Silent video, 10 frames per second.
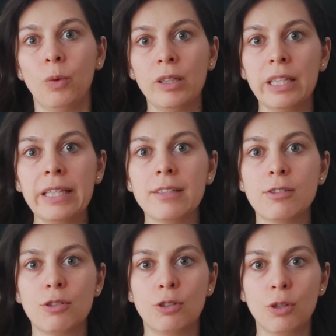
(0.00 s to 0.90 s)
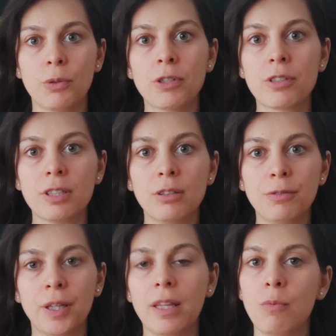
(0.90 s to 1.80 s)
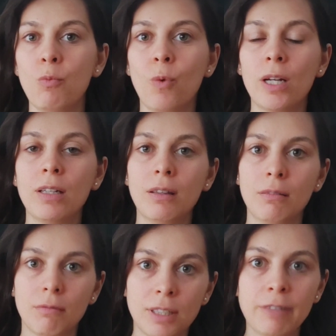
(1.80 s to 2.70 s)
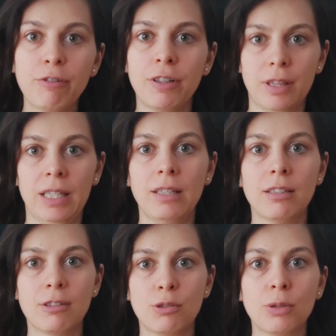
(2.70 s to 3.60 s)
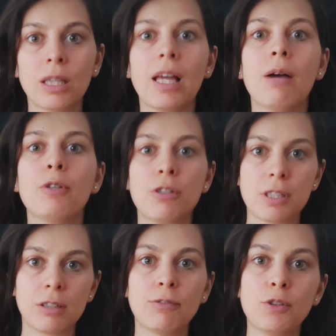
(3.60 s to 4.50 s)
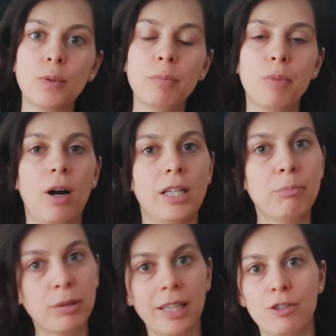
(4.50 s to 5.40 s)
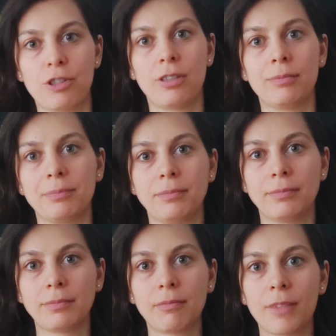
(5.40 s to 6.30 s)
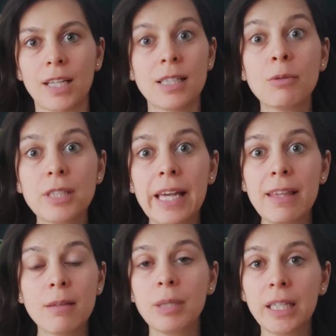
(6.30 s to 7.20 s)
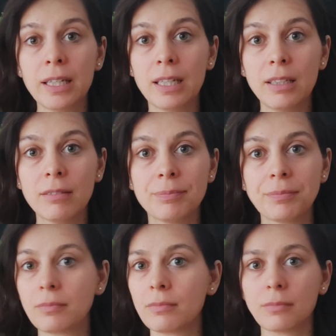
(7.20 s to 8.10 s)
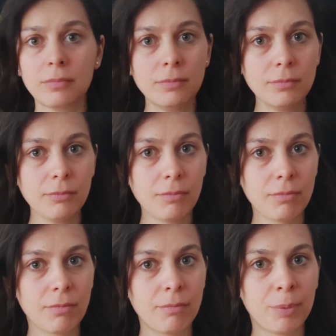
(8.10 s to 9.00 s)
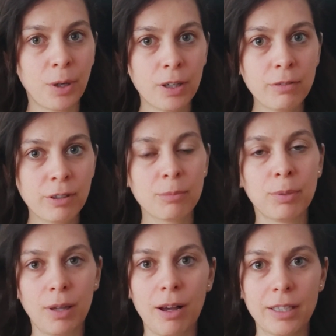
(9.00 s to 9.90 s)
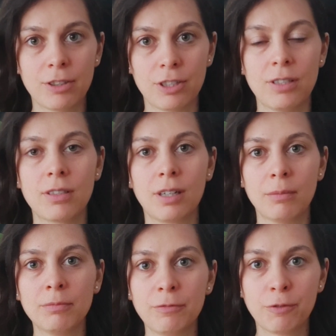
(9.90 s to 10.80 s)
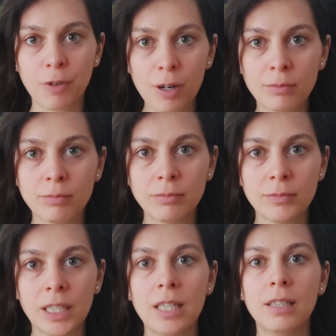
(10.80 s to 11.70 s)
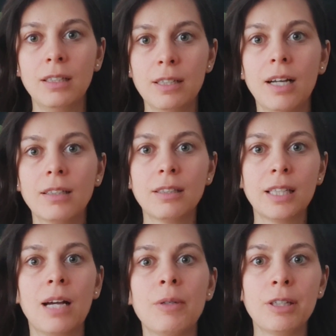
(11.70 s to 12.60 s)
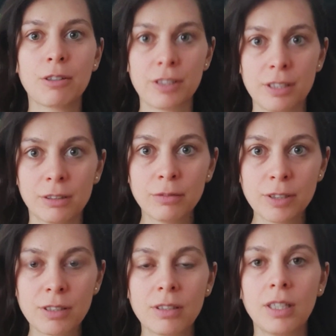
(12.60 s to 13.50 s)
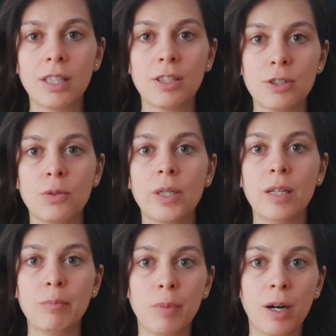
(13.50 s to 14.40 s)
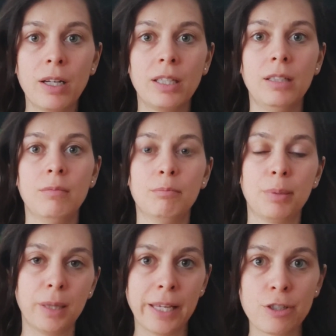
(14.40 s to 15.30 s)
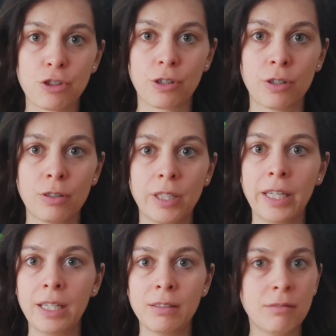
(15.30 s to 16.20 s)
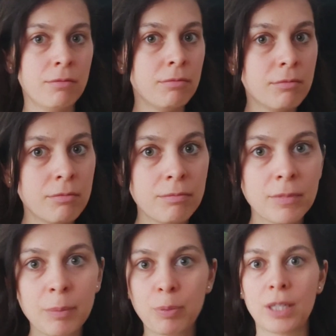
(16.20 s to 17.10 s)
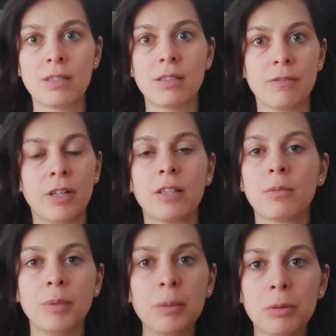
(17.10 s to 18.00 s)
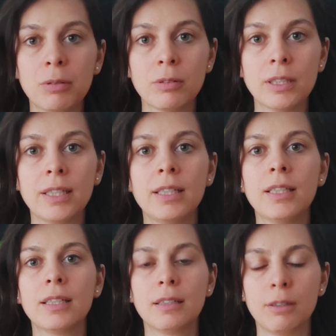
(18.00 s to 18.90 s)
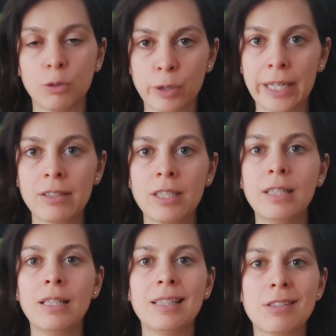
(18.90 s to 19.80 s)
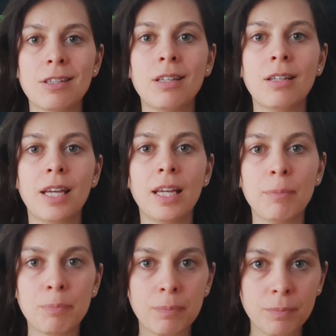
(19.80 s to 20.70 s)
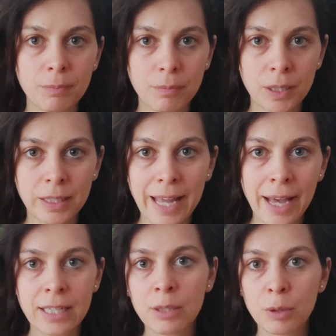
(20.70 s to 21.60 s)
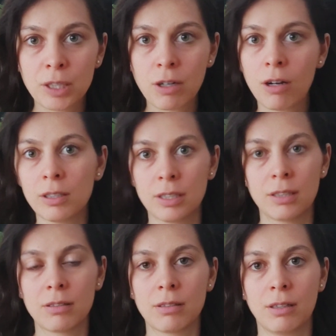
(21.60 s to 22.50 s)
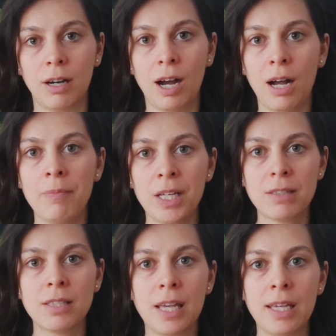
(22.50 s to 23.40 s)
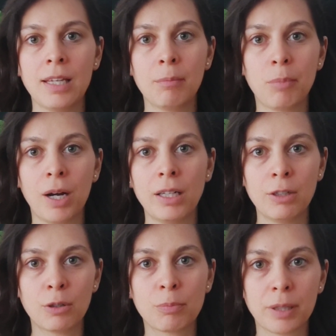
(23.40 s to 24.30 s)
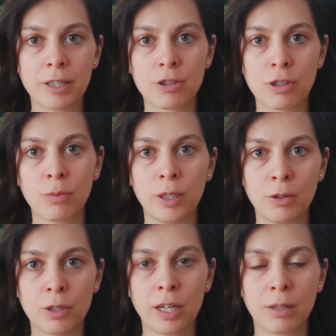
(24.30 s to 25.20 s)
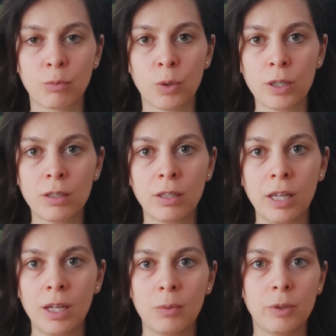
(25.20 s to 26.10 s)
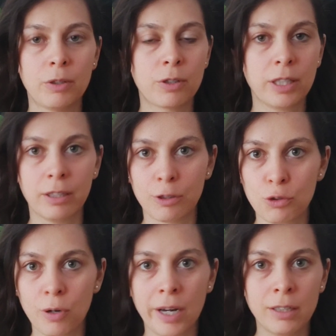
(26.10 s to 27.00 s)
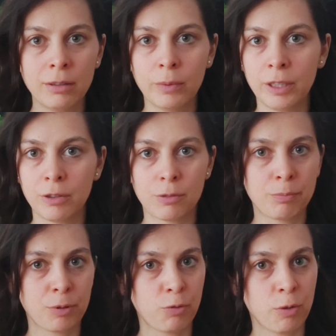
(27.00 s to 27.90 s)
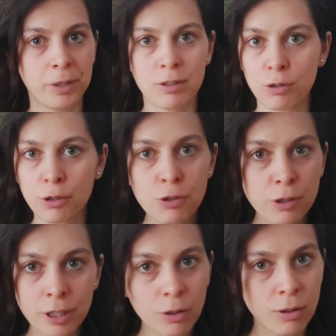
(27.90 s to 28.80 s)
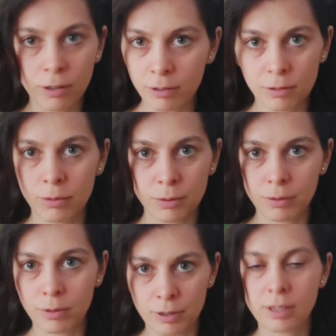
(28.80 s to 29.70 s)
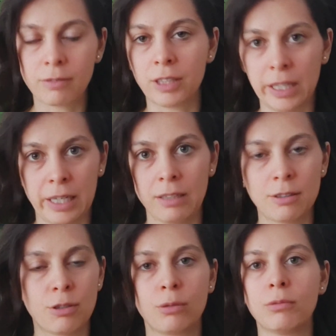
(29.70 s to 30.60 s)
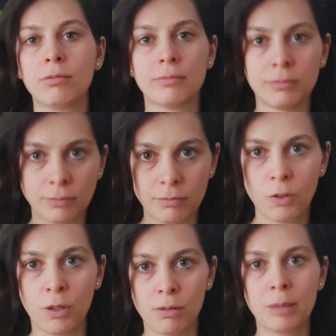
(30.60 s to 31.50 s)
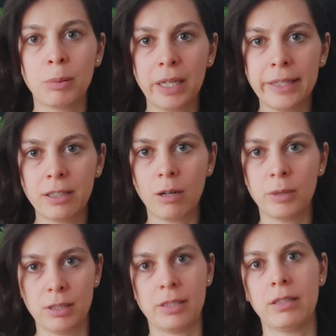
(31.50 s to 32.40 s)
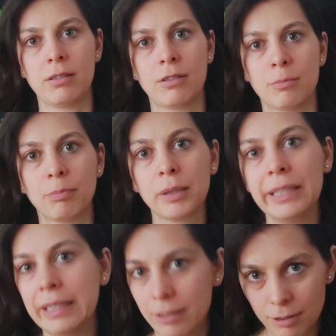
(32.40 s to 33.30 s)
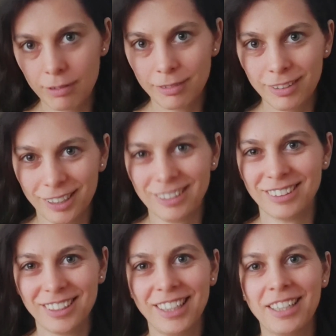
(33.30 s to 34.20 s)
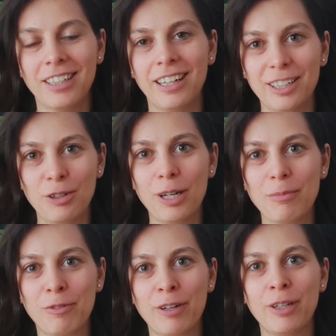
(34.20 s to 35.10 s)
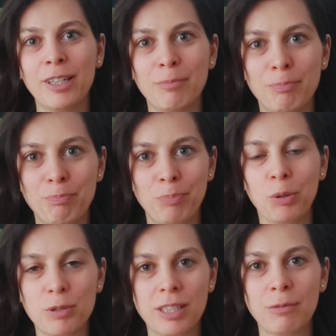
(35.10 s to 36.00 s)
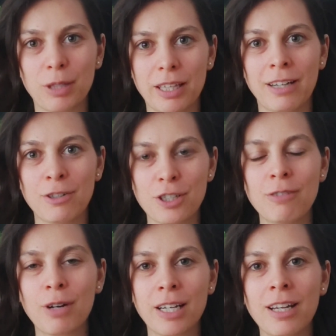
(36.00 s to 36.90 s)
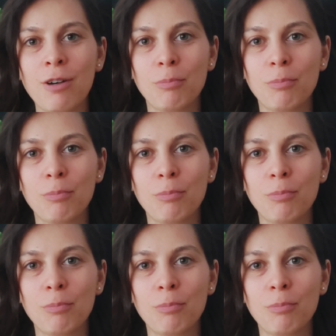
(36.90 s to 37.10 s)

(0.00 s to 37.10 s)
One thing is to know yourself, and then one different thing is to allow yourself to embody pleasure. As I was saying in the beginning, part of our blockages come from not allowing ourselves to embody pleasure in the presence of other people. Granted, it's in an adequate context. I'm not saying embody your pleasure when you're at work, when you're in a trial, when you're performing surgery, or stuff like that. So, apply common sense here, please. I know I'm very boosting with energy right